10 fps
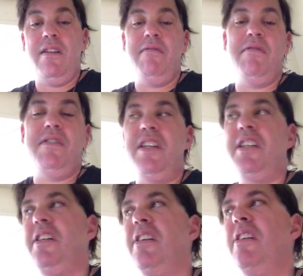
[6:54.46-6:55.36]
it was
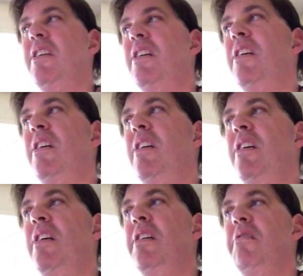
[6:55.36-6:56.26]
like
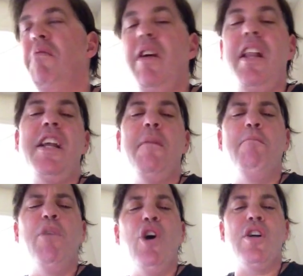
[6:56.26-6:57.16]
writing a
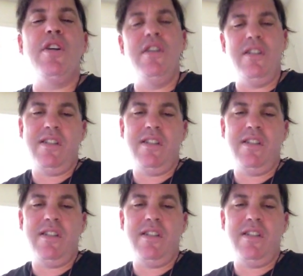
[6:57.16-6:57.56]
book.